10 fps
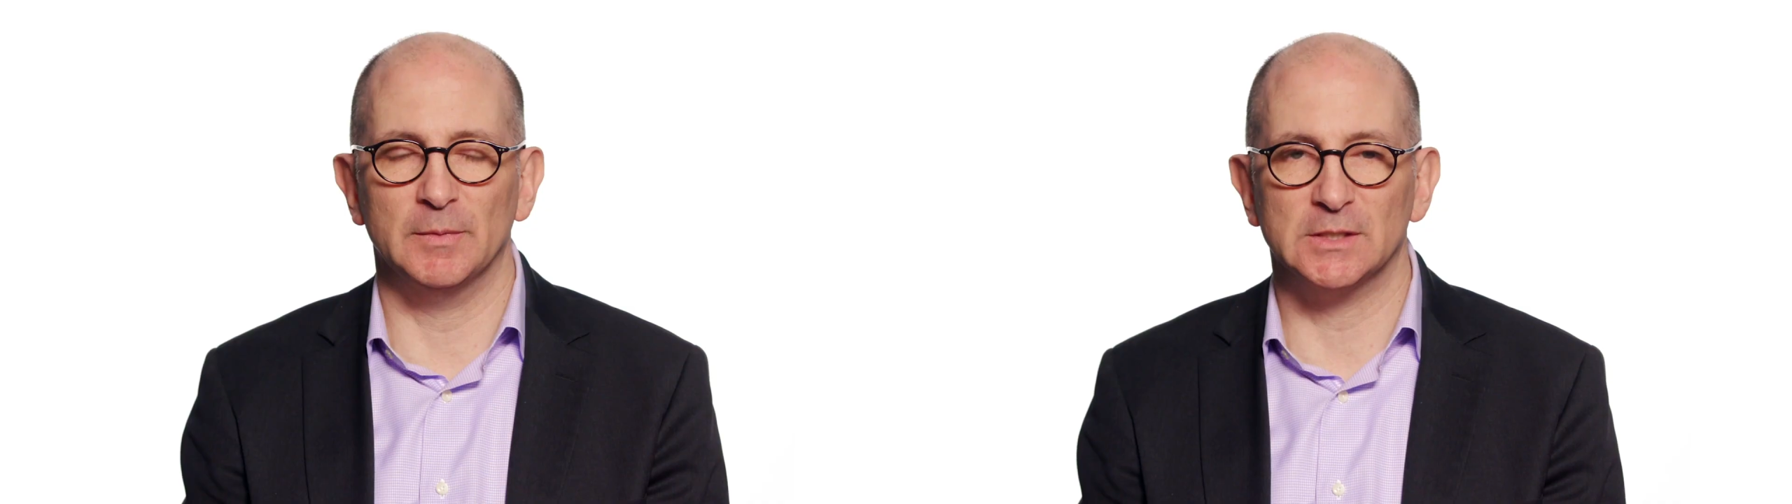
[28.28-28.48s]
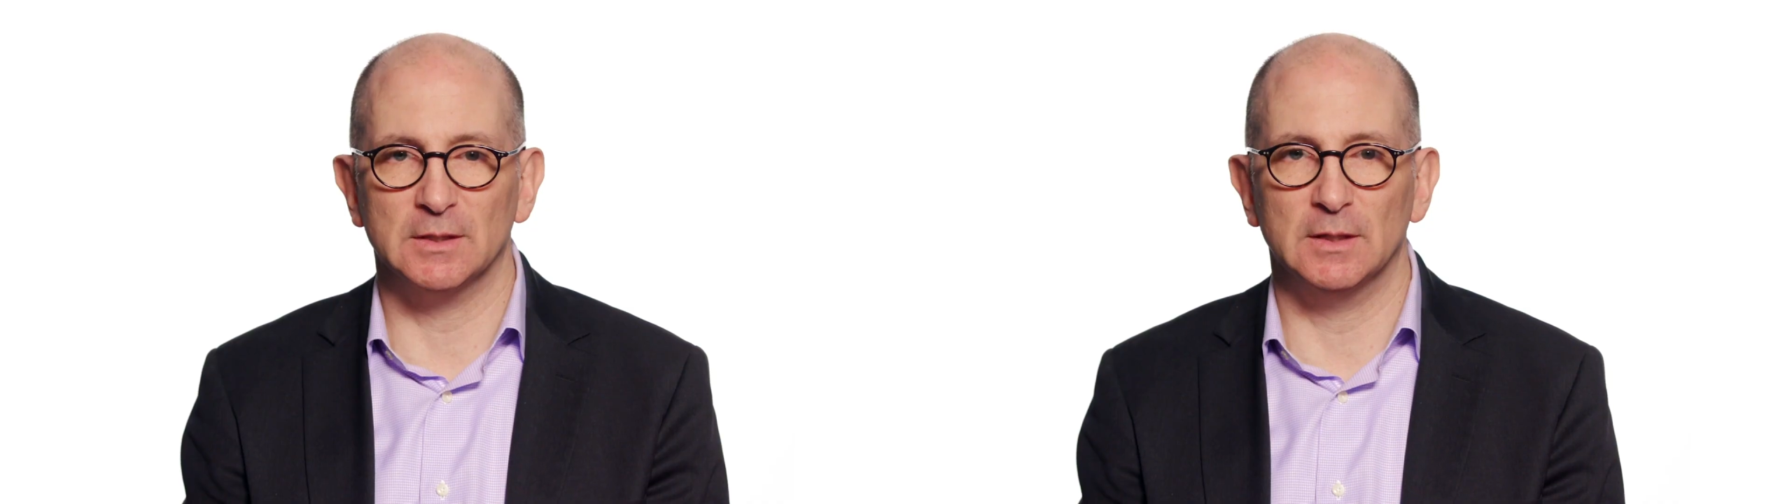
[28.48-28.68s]

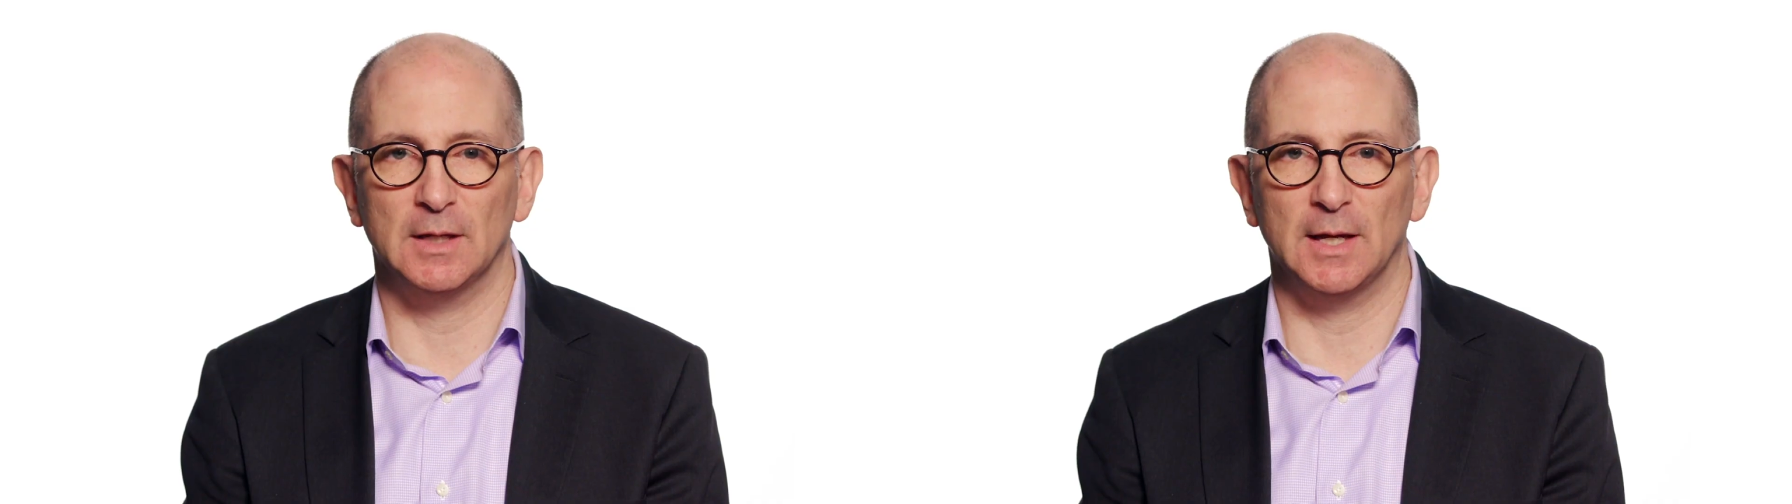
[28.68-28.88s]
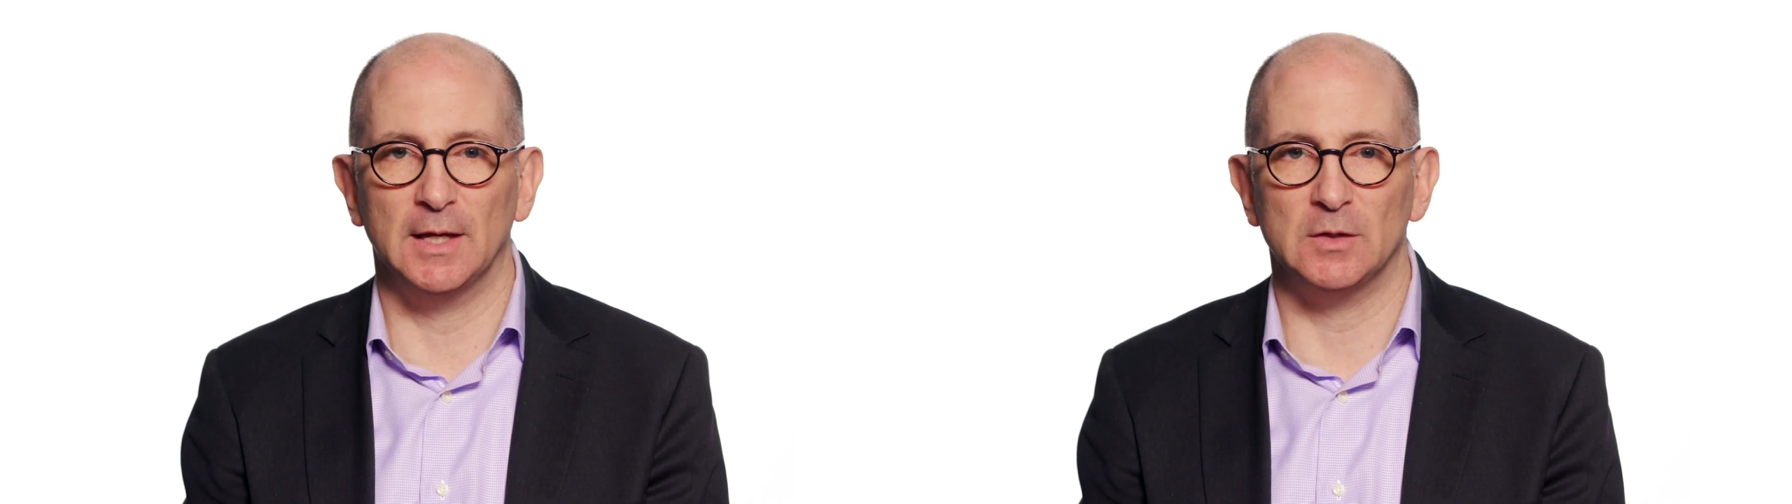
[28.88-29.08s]
mission
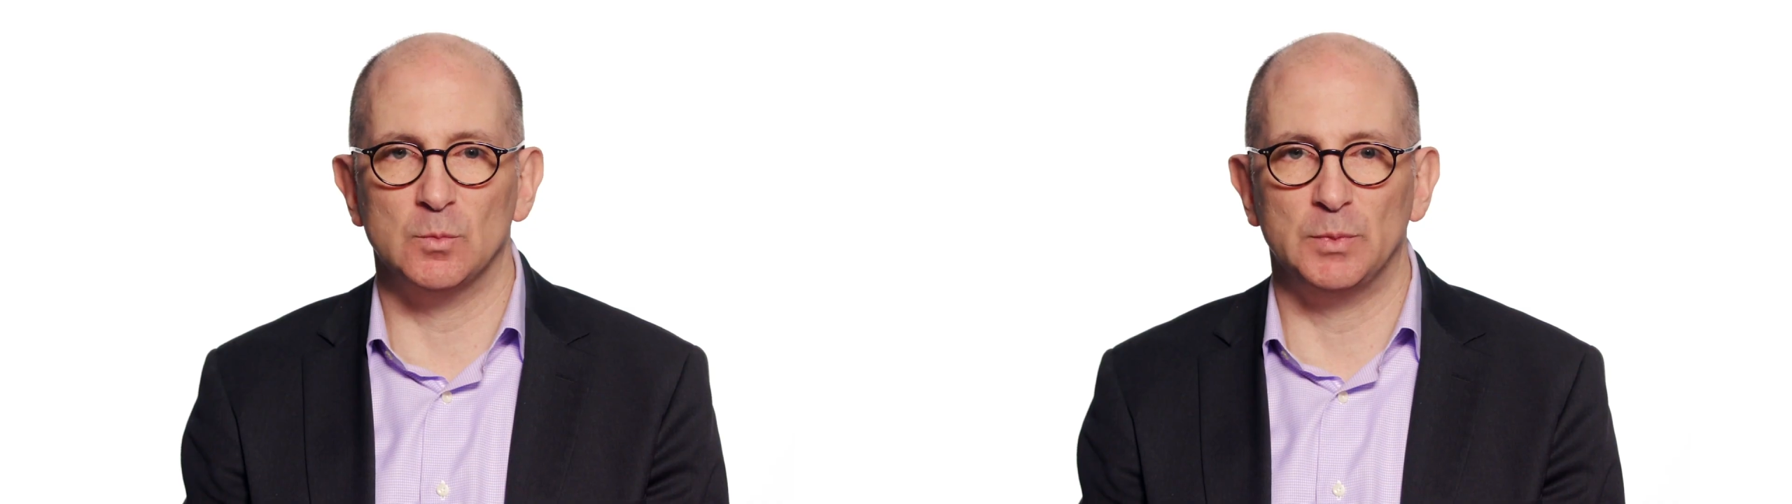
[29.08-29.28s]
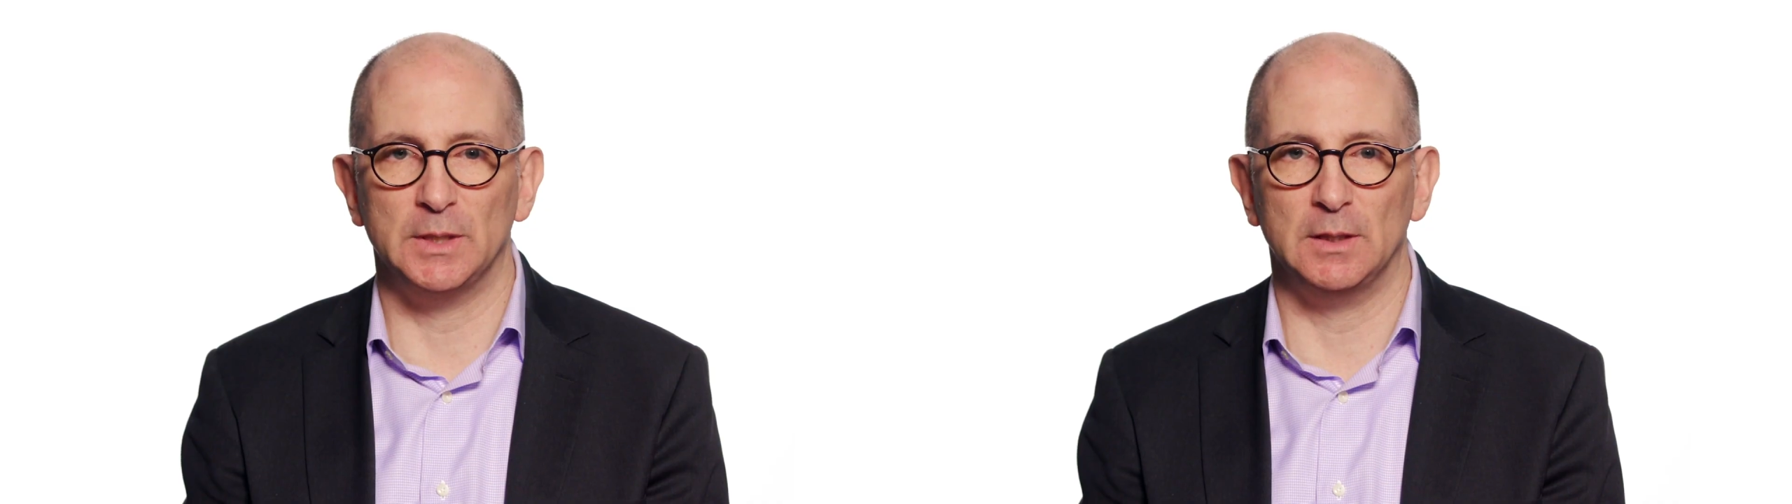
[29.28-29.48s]
as
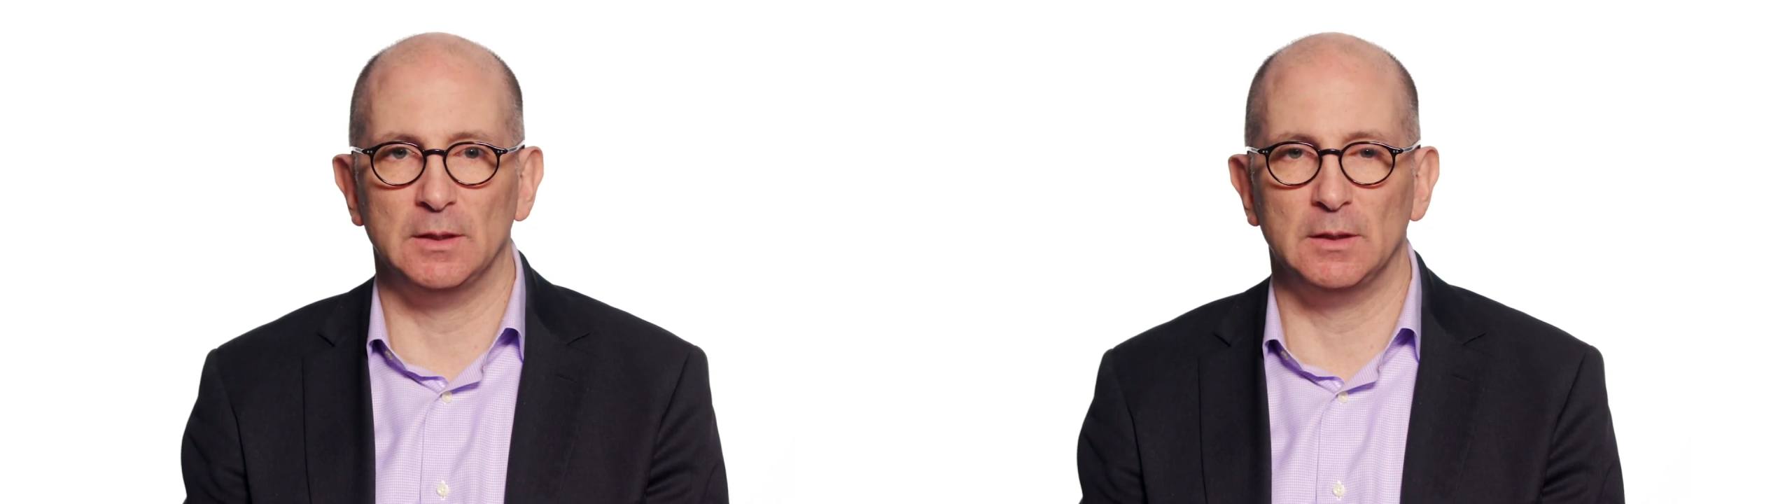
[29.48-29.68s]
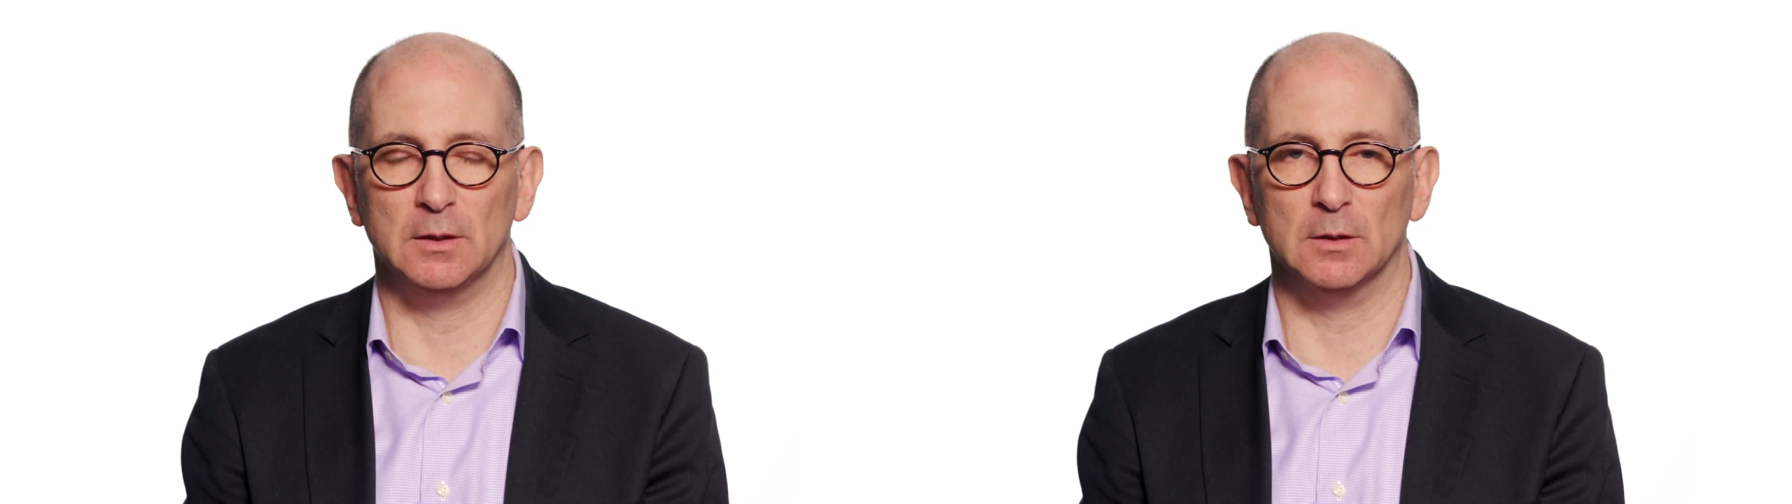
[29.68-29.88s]

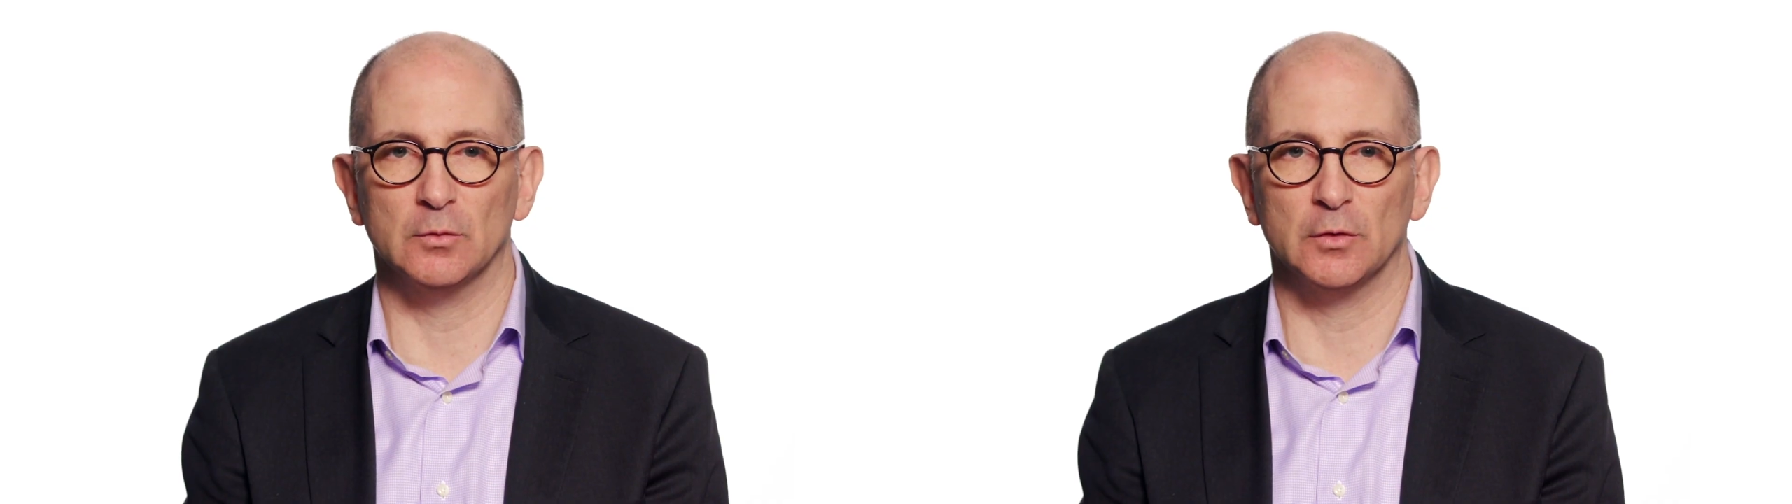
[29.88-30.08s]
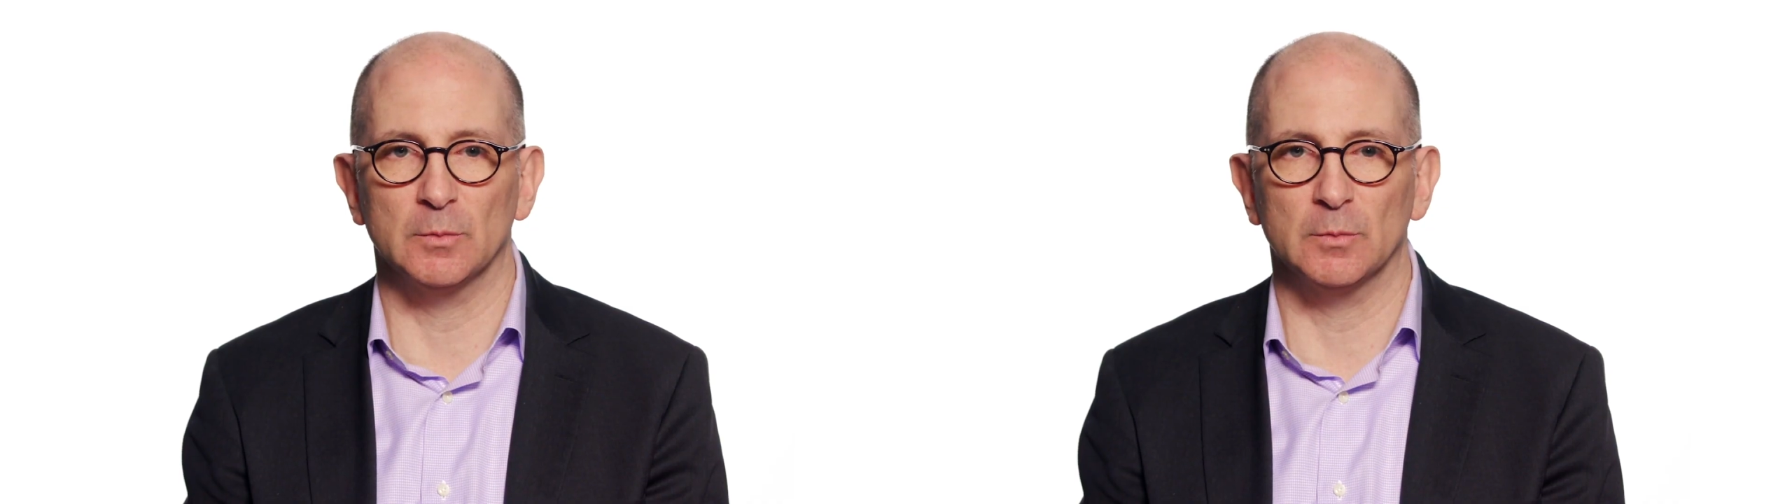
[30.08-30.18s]
being here for